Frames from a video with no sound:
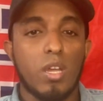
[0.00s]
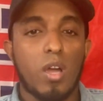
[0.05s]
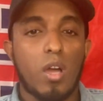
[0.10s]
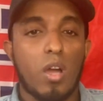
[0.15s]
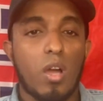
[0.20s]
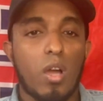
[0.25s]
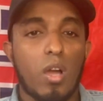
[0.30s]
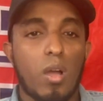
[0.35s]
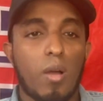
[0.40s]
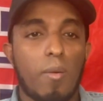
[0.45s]

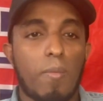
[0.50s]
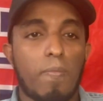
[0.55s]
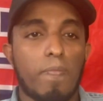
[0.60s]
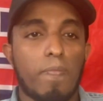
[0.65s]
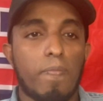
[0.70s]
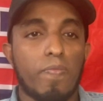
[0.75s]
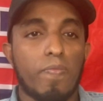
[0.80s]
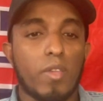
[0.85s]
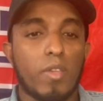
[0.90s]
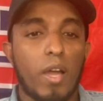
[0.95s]

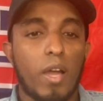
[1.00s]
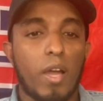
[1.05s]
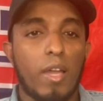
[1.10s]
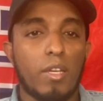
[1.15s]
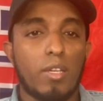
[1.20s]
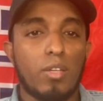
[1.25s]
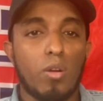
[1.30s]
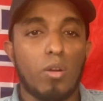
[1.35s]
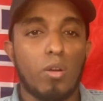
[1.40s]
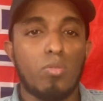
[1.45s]
I
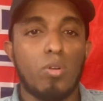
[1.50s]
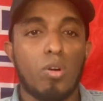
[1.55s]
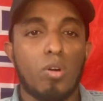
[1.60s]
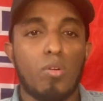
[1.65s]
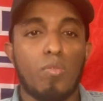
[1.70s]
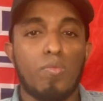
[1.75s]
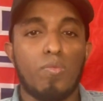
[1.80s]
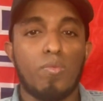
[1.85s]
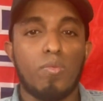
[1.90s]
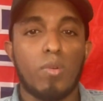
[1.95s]
don't
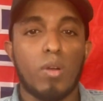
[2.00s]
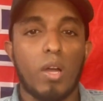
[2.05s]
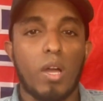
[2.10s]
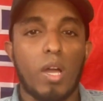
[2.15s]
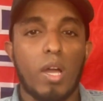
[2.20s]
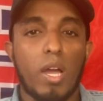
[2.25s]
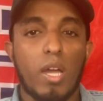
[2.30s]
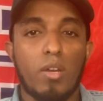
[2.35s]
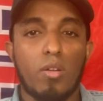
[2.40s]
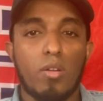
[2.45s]

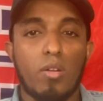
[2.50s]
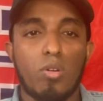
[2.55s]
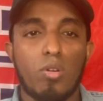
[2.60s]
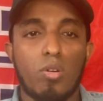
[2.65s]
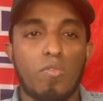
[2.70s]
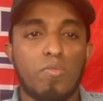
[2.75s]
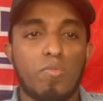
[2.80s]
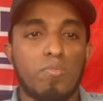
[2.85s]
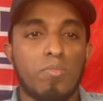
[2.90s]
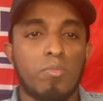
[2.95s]
know
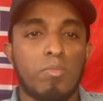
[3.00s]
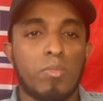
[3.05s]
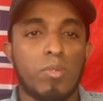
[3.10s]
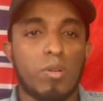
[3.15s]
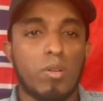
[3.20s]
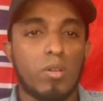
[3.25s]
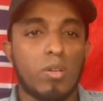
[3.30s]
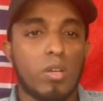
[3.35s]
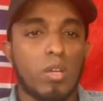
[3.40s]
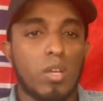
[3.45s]
if
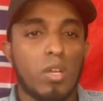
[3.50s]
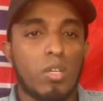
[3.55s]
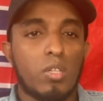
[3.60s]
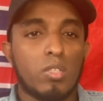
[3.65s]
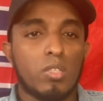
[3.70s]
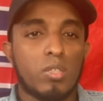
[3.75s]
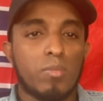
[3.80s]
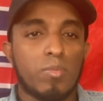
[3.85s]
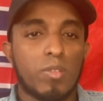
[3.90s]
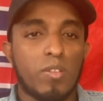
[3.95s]

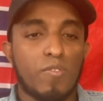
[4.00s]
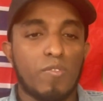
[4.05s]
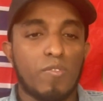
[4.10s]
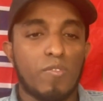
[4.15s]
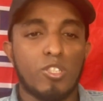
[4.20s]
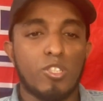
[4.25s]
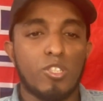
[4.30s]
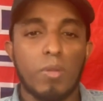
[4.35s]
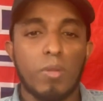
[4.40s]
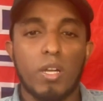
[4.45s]
some of the
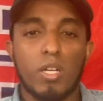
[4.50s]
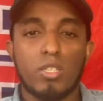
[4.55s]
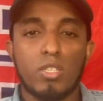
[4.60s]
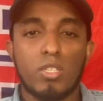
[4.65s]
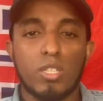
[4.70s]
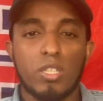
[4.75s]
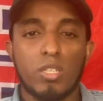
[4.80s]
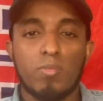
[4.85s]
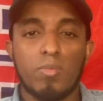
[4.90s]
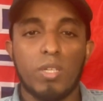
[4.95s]
fringe players
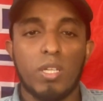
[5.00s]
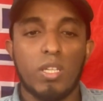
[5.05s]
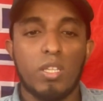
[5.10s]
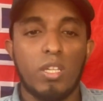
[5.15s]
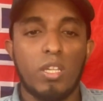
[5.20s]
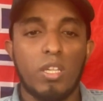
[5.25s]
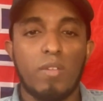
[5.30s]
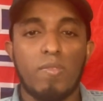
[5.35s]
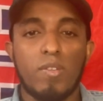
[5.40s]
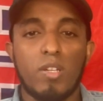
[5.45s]
are going to be
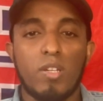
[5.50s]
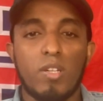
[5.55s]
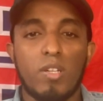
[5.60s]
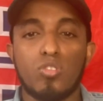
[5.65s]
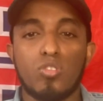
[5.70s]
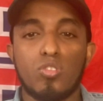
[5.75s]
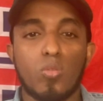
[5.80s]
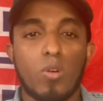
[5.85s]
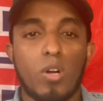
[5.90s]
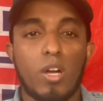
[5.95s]
even in the
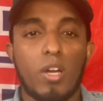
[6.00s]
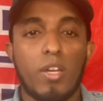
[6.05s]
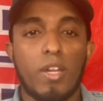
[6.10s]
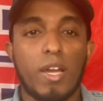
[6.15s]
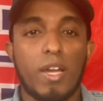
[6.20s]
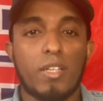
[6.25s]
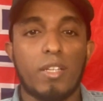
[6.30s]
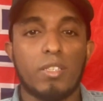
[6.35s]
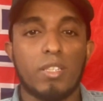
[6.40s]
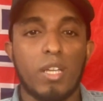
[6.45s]
squad,
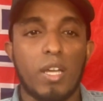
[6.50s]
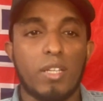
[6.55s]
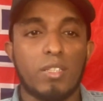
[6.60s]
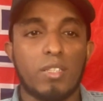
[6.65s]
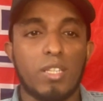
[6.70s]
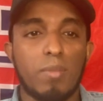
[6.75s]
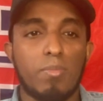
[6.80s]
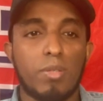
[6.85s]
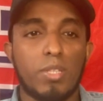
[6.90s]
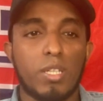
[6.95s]
as
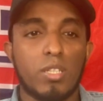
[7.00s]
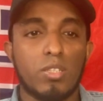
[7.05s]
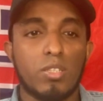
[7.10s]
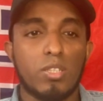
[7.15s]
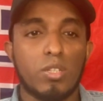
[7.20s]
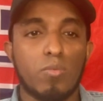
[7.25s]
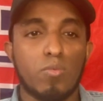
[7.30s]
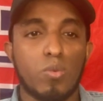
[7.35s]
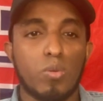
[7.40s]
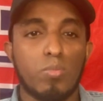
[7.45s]
they
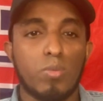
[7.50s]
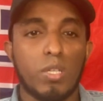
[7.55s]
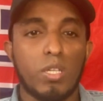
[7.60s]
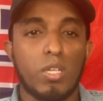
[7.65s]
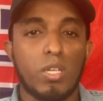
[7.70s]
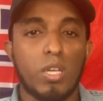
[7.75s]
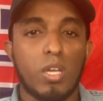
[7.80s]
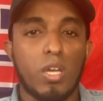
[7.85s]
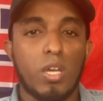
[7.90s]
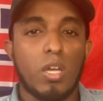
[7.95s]
potentially will
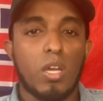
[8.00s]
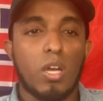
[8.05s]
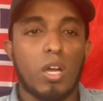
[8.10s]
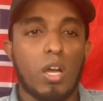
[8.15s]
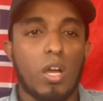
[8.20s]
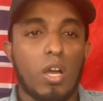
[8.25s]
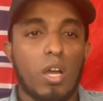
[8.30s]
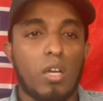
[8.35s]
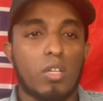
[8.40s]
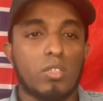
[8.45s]
be
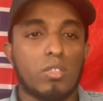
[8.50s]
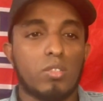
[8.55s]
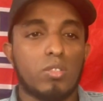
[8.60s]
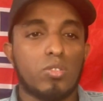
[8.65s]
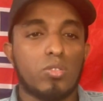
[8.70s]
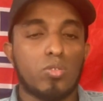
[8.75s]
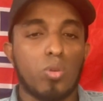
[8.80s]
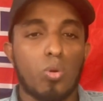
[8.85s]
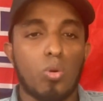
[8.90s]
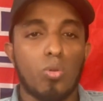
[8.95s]

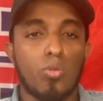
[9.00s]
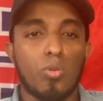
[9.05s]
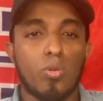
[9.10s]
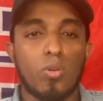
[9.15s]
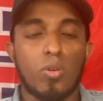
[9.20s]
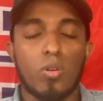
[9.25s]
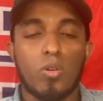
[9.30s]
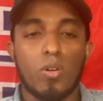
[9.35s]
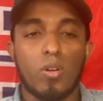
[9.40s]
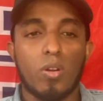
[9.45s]
sold
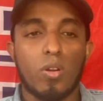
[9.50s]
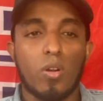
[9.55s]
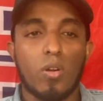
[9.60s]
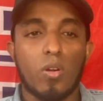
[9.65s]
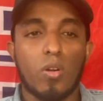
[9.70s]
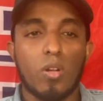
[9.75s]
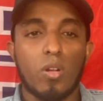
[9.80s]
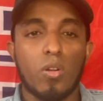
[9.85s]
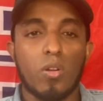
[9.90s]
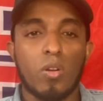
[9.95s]

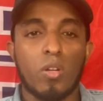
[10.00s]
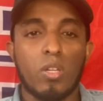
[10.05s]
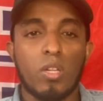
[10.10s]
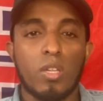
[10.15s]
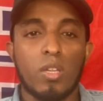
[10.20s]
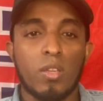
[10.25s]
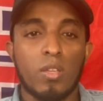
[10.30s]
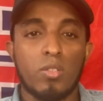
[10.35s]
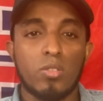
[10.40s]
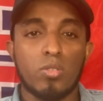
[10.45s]
or
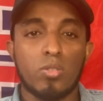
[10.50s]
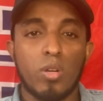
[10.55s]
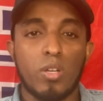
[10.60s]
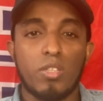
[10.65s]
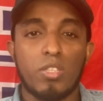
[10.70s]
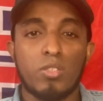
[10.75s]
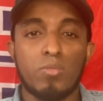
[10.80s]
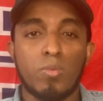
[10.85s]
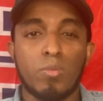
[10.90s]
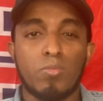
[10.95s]
get. So at
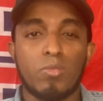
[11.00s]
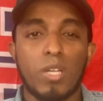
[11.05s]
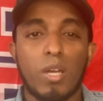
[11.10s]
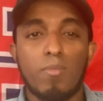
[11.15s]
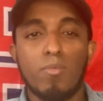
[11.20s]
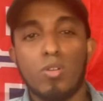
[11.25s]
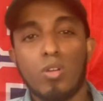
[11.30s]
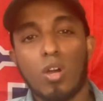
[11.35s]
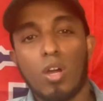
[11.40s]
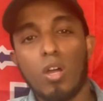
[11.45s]
this moment in
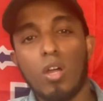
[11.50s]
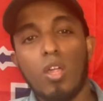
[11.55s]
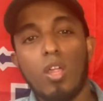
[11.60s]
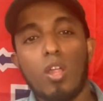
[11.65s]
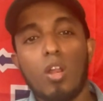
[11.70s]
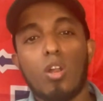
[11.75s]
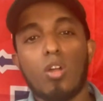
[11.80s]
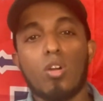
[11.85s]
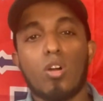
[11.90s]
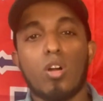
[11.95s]
time, you got
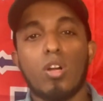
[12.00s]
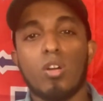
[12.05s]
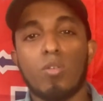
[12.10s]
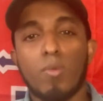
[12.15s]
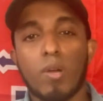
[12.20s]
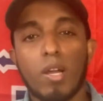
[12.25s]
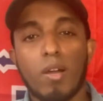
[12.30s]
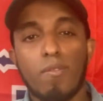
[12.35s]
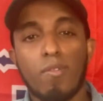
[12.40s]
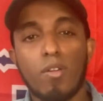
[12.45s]
Lokonga
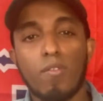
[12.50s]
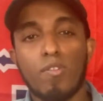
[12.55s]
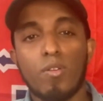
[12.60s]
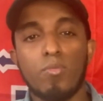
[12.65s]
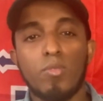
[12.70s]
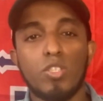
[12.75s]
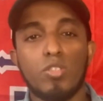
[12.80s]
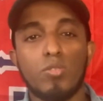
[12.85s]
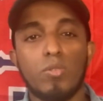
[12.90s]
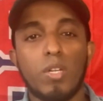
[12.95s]
recovering
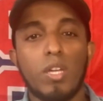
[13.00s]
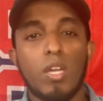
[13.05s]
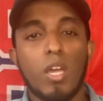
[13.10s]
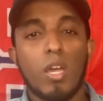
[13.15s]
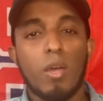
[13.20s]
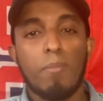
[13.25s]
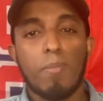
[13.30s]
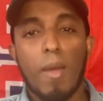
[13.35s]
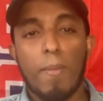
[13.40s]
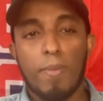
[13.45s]
from injury.
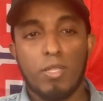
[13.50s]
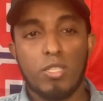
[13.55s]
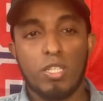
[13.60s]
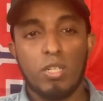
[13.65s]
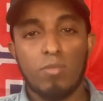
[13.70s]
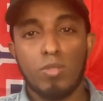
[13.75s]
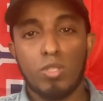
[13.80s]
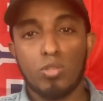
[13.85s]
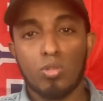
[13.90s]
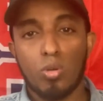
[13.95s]
Pepe is
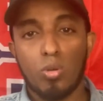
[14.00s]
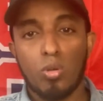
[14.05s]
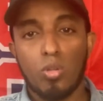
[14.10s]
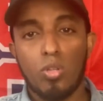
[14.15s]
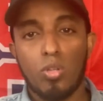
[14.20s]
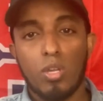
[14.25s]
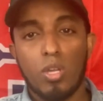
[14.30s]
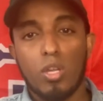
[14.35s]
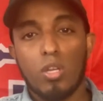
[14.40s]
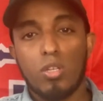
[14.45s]
going to be
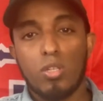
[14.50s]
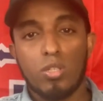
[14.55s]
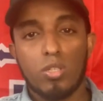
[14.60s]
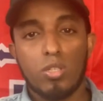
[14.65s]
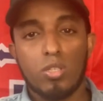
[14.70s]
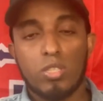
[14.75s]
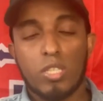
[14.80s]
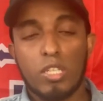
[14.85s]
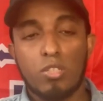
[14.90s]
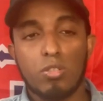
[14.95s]
sold.
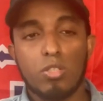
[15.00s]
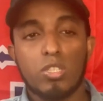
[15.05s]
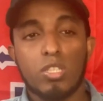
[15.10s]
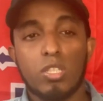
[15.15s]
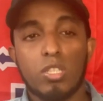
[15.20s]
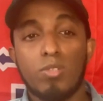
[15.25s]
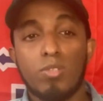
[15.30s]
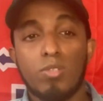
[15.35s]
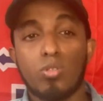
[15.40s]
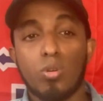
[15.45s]
Cedric's going
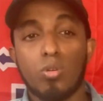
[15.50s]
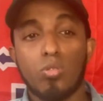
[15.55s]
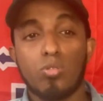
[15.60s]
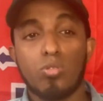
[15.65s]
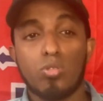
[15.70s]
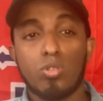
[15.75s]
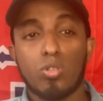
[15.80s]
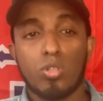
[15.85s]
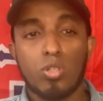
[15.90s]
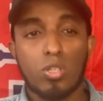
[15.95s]
to be sold.
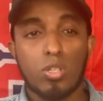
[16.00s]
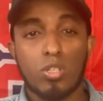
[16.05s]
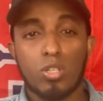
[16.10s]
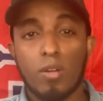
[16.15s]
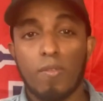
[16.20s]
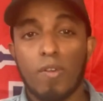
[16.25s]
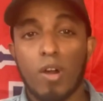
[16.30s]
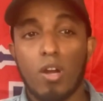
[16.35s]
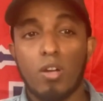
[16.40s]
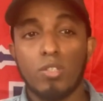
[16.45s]

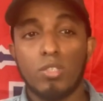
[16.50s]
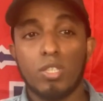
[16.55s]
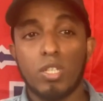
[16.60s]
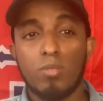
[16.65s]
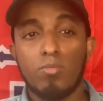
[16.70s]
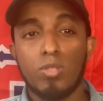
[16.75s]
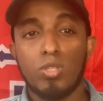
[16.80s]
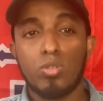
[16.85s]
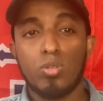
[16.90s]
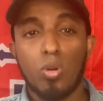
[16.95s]
Trevor is going
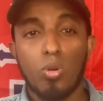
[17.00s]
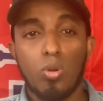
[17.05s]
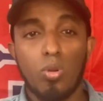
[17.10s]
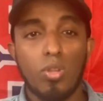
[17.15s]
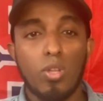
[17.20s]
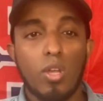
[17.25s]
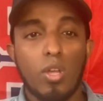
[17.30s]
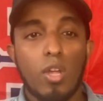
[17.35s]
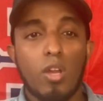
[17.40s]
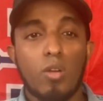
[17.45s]
to be
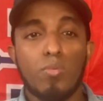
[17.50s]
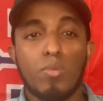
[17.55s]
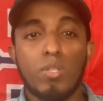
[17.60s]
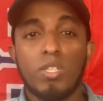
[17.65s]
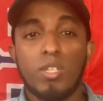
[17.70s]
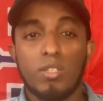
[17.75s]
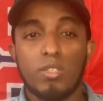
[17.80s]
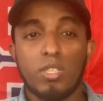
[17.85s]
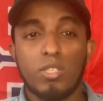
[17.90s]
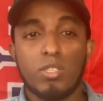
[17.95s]
sold.
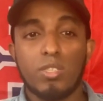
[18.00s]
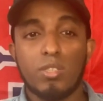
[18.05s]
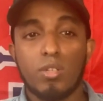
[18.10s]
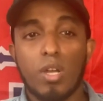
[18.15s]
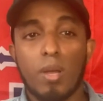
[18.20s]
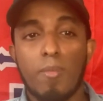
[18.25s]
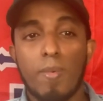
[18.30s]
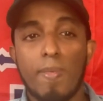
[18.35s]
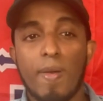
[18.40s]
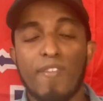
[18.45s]
Reece Nelson still
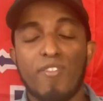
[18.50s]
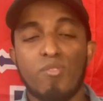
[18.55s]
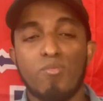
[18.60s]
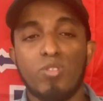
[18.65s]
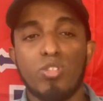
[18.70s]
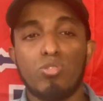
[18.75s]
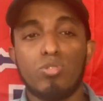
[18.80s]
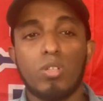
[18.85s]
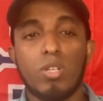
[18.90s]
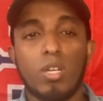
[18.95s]
coming back from
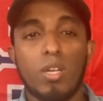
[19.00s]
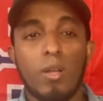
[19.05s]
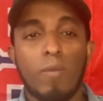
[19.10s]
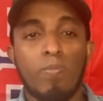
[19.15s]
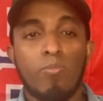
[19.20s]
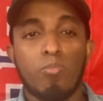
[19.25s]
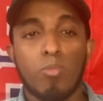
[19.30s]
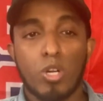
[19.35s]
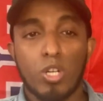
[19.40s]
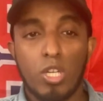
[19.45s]
injury.
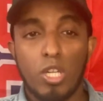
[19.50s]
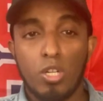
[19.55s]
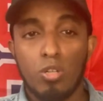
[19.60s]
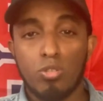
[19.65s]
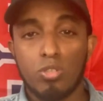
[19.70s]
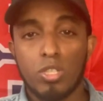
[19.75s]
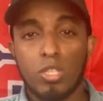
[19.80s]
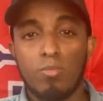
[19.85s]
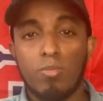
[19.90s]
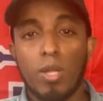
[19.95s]
Marquinhos
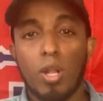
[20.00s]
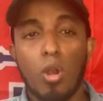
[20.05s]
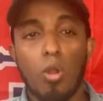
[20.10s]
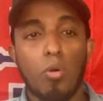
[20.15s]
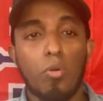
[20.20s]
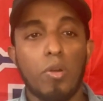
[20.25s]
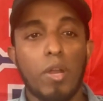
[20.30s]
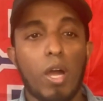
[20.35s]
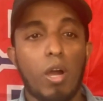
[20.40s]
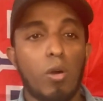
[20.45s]
is going to be
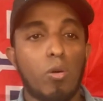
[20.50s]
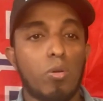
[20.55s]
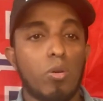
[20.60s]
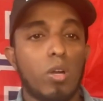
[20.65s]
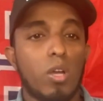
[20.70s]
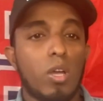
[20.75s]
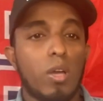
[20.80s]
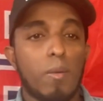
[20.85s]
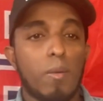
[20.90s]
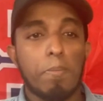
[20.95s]
loaned out.
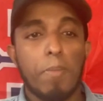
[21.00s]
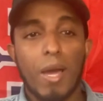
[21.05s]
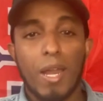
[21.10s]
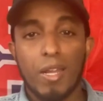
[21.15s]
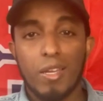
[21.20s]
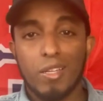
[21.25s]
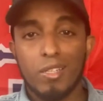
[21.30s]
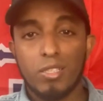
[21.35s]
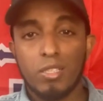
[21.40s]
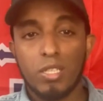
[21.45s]

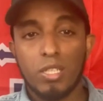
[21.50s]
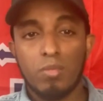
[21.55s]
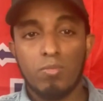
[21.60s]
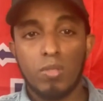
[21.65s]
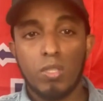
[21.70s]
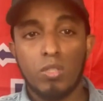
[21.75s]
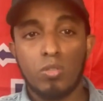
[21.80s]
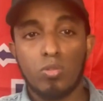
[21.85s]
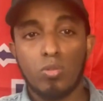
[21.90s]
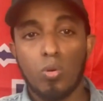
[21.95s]
Balogun is going to
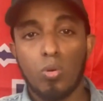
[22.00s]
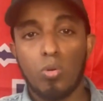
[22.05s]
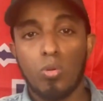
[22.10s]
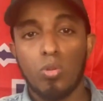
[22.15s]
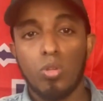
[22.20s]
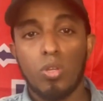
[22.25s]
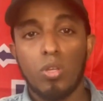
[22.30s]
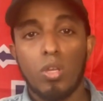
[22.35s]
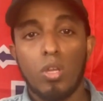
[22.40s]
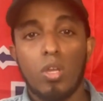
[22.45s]
be
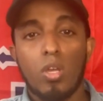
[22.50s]
sold.